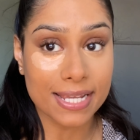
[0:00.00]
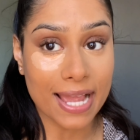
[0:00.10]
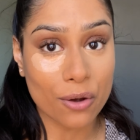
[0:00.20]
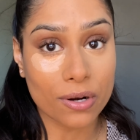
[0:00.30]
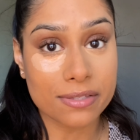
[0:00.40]

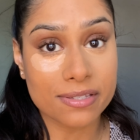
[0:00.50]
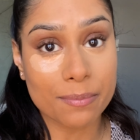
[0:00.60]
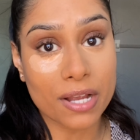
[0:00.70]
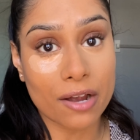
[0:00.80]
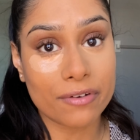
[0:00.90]
out on some
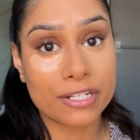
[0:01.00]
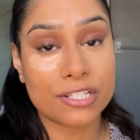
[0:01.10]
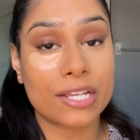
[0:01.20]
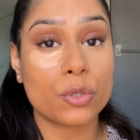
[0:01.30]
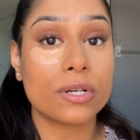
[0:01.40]
coverage that
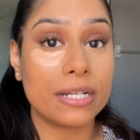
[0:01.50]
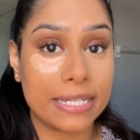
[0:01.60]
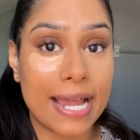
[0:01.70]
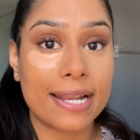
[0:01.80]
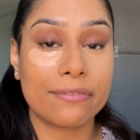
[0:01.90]
you could
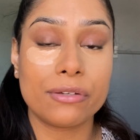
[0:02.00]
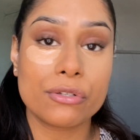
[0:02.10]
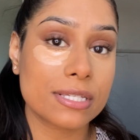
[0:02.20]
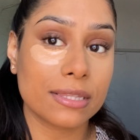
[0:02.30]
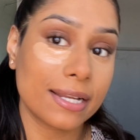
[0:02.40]
get if you
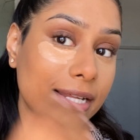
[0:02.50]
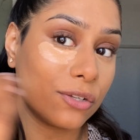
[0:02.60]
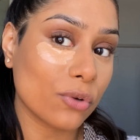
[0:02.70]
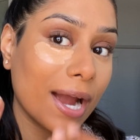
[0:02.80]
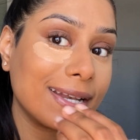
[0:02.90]
just let it
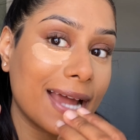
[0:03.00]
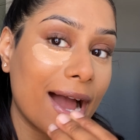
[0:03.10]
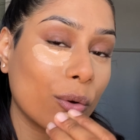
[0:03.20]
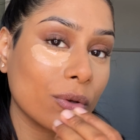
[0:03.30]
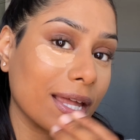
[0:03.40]
dry
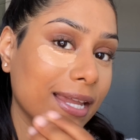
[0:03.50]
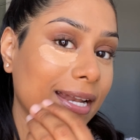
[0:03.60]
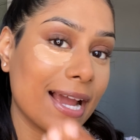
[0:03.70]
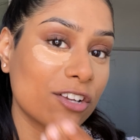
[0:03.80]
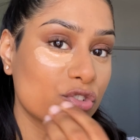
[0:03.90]
down like an
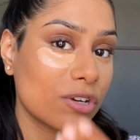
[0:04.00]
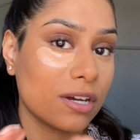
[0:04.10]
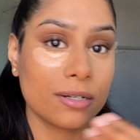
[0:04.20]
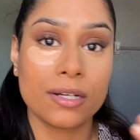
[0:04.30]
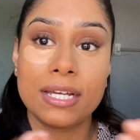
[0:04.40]

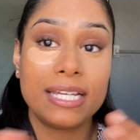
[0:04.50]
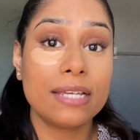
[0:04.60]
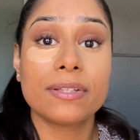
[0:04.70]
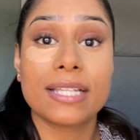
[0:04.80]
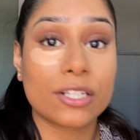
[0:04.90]
extra,
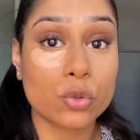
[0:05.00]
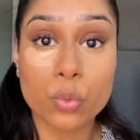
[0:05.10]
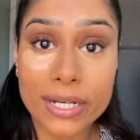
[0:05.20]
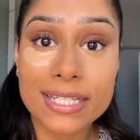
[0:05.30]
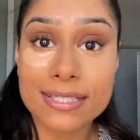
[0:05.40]
even like
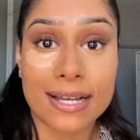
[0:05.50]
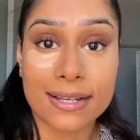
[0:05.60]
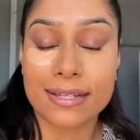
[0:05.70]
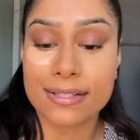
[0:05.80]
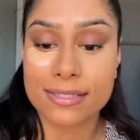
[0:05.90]
20
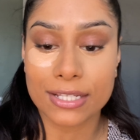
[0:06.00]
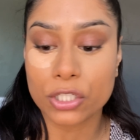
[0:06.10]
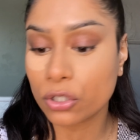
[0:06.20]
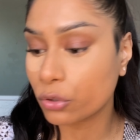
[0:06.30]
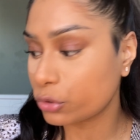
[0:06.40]
seconds. Like, you
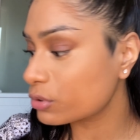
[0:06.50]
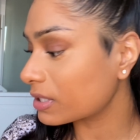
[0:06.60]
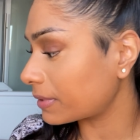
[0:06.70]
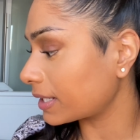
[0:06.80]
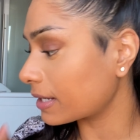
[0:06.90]
know, do
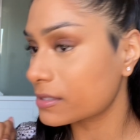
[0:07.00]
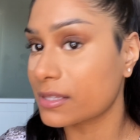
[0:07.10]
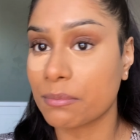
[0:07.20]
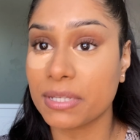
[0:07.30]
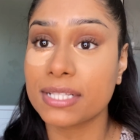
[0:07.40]
something else in the
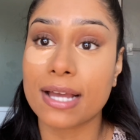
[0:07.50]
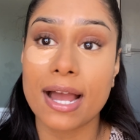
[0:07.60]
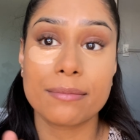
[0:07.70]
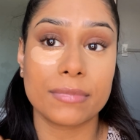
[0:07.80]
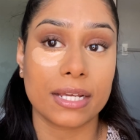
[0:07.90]

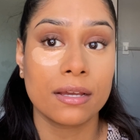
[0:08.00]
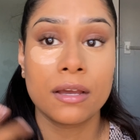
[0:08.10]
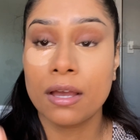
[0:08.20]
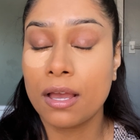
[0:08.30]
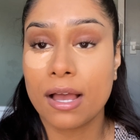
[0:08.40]
meantime, like,
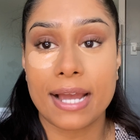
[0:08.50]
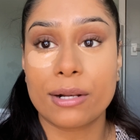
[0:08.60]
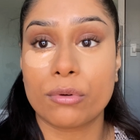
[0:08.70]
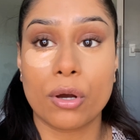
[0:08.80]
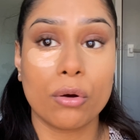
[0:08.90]
I don't
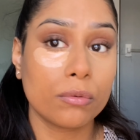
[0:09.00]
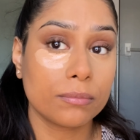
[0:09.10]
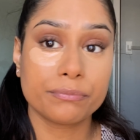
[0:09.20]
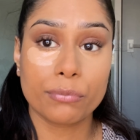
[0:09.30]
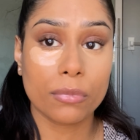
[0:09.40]
know,
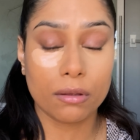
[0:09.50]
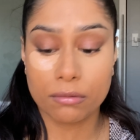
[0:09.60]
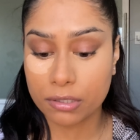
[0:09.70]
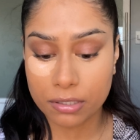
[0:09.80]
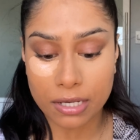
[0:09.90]

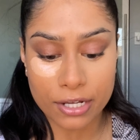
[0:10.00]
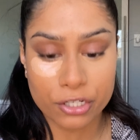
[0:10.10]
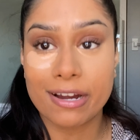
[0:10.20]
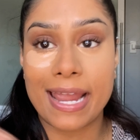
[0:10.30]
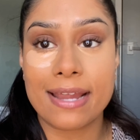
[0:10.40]
cut your
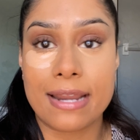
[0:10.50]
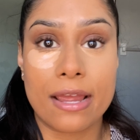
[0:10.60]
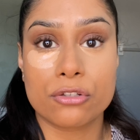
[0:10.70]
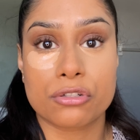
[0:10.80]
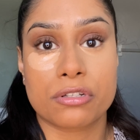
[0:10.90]

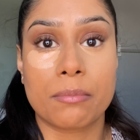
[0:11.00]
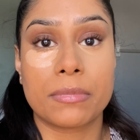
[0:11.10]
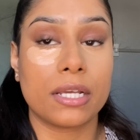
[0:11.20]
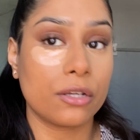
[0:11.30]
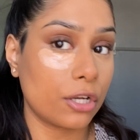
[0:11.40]
hangnails or
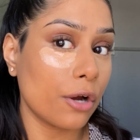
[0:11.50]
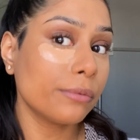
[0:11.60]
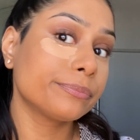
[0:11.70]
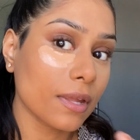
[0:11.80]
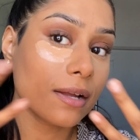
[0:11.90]
something, you know?
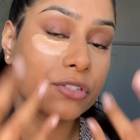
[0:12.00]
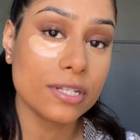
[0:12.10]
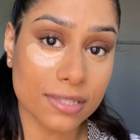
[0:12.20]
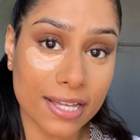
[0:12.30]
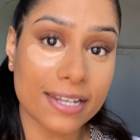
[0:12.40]
Just
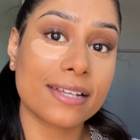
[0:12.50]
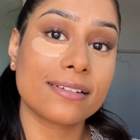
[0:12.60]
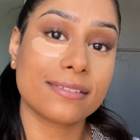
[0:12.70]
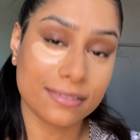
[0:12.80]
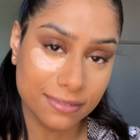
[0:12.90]
let
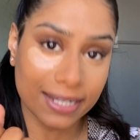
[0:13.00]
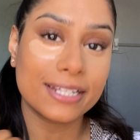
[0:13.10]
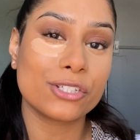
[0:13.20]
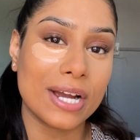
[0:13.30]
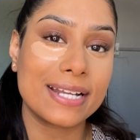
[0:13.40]
it
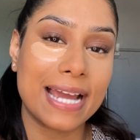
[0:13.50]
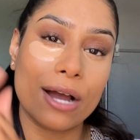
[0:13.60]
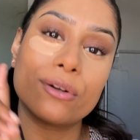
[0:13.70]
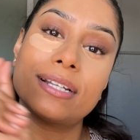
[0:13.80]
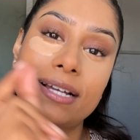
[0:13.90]
dry
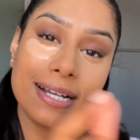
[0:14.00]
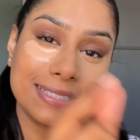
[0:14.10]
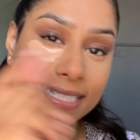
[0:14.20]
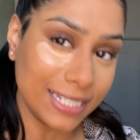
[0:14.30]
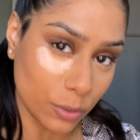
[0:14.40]
down a
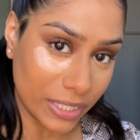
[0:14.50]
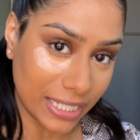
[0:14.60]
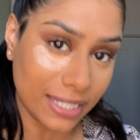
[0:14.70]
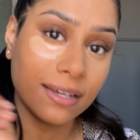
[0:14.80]
teeny weeny